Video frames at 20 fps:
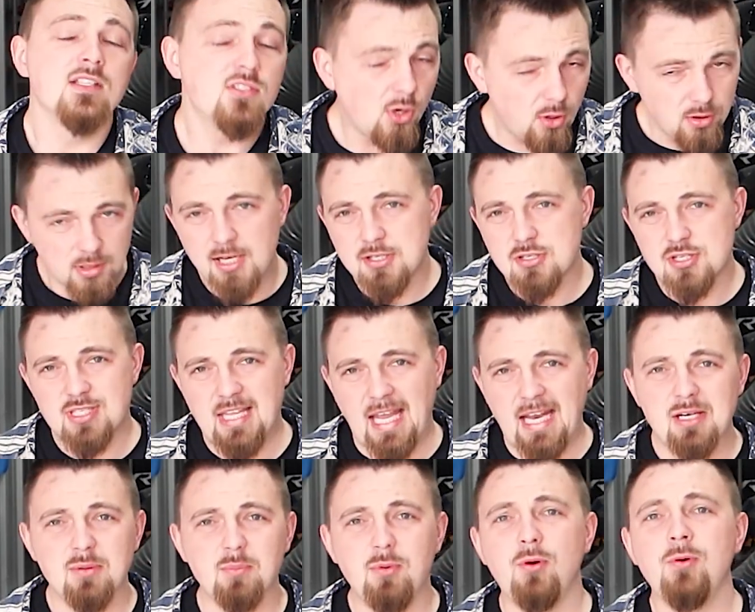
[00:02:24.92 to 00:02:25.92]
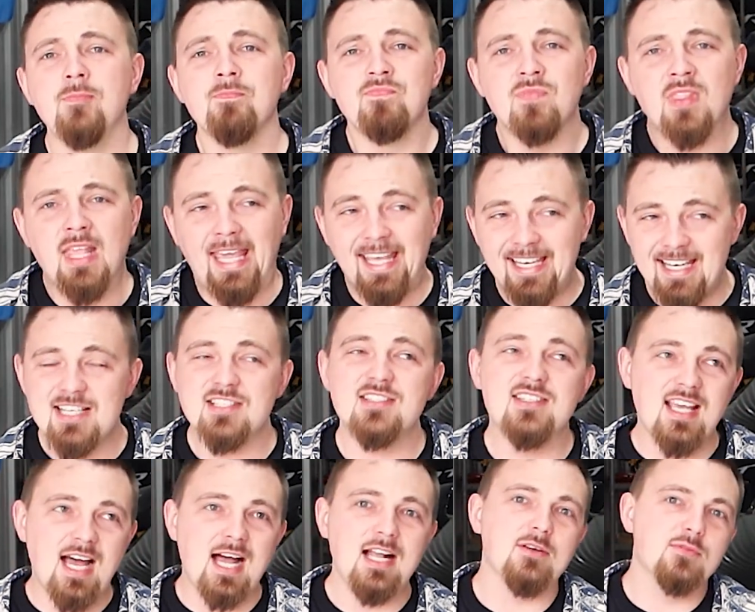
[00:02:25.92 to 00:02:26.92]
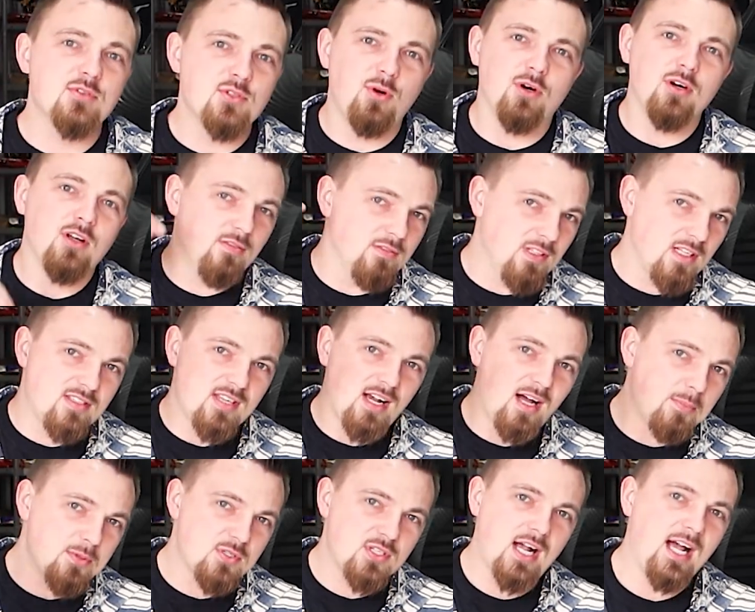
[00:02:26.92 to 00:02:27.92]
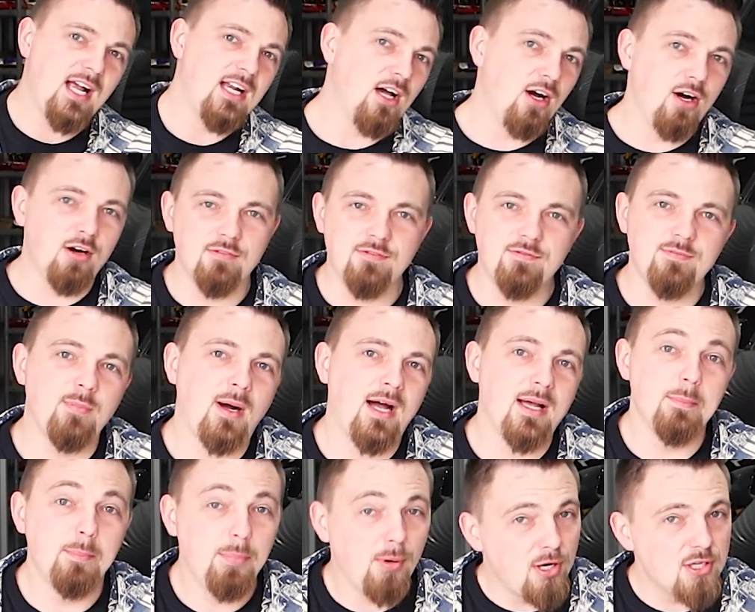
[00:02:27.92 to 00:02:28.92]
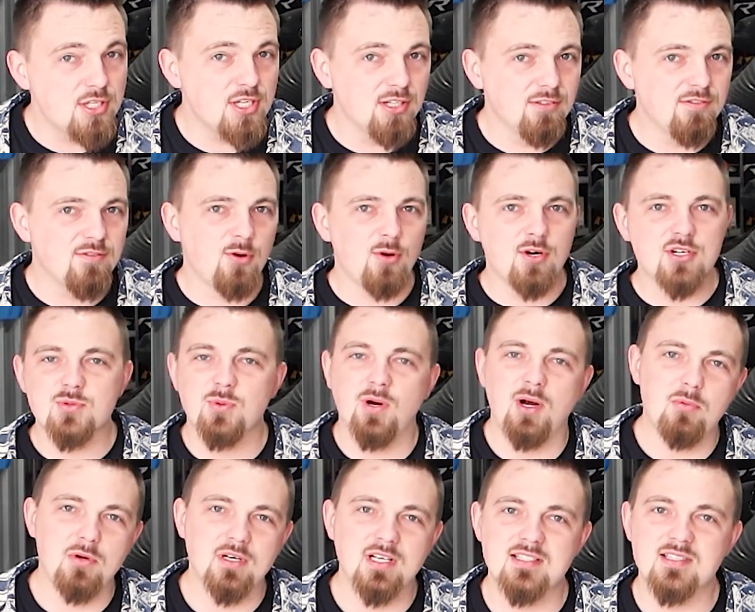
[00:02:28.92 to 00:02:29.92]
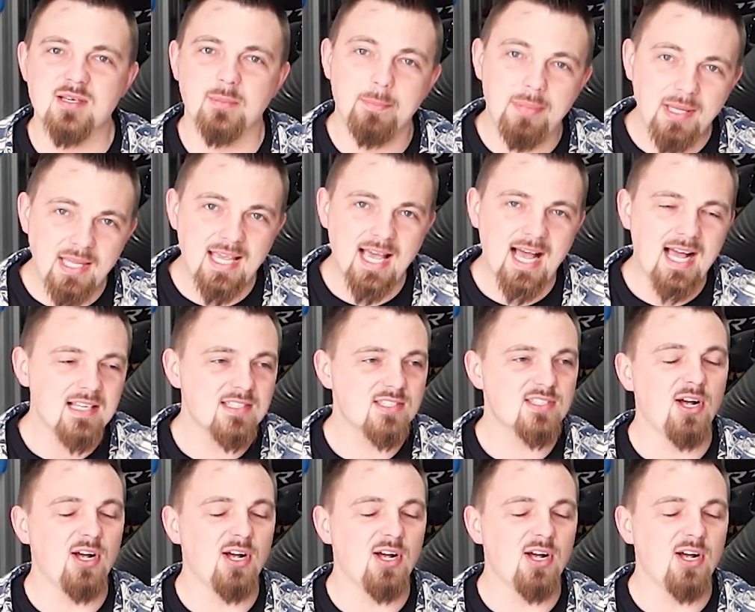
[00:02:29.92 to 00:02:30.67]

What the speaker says: Totally understandable. It is kind of sort of on the top side of my budget, of course, where I want it to be at.